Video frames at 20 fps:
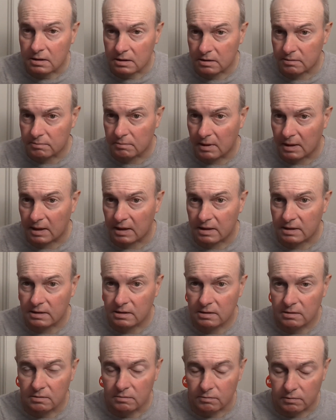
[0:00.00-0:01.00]
in
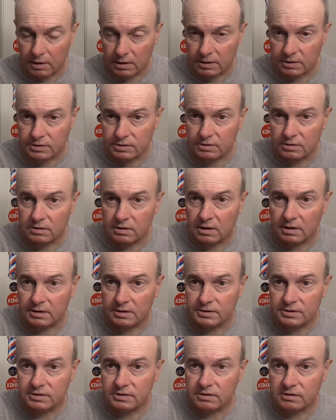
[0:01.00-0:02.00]
my razor on
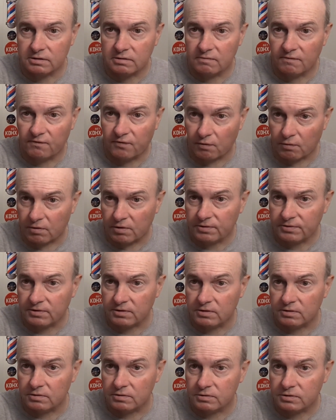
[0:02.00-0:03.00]
its 4th
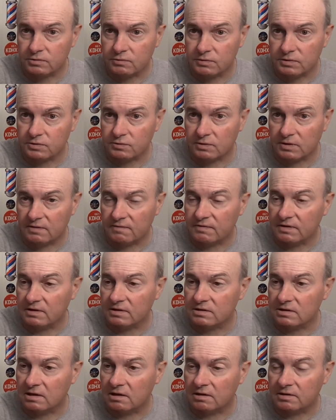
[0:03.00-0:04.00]
use was one of
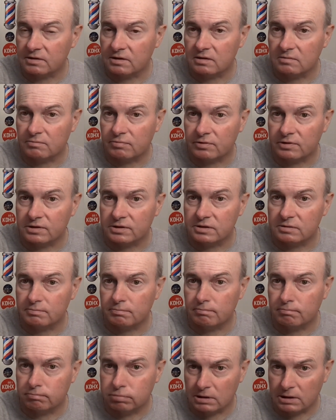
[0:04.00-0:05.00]
these London Bridge
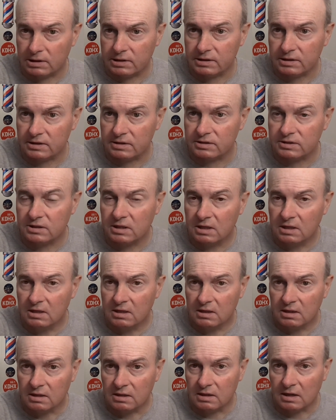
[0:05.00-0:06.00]
blades.
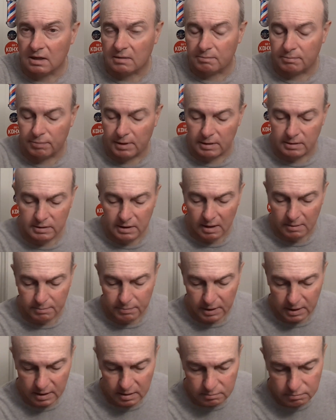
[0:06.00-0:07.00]
Not
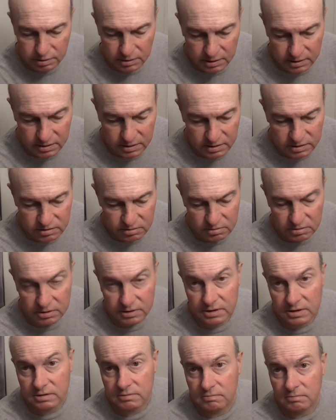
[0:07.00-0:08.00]
bad blades, or at
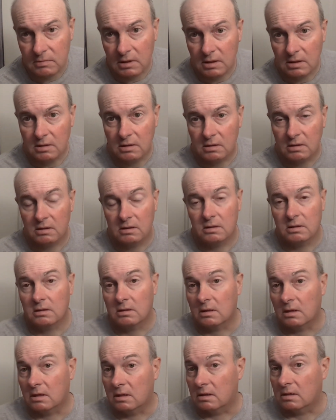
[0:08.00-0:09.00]
least
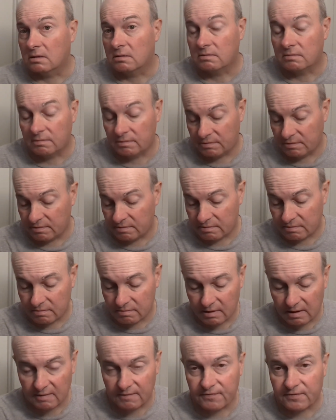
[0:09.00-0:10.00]

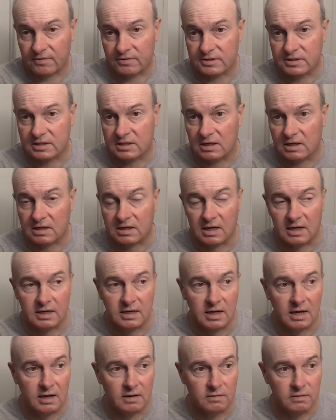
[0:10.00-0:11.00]
that first tuck I
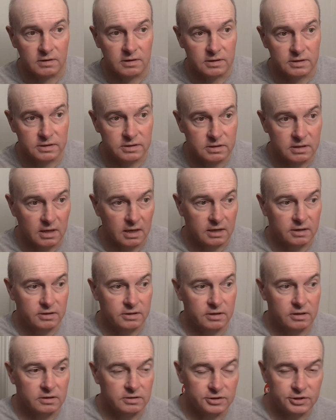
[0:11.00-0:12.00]
got was. I
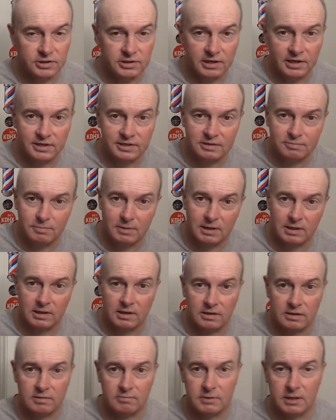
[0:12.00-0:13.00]
don't know, Gillette's
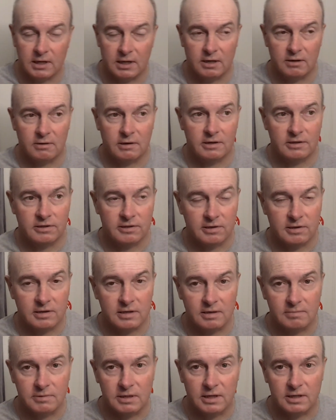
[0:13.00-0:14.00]
making them now, I
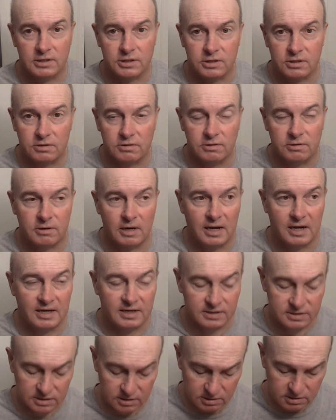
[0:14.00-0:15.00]
think. I'm not sure they're
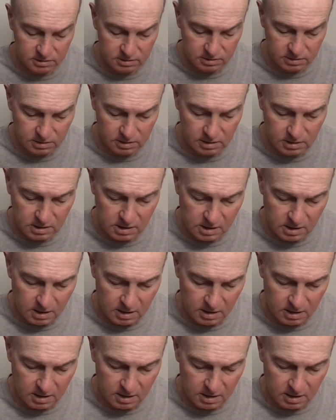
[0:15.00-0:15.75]
as good.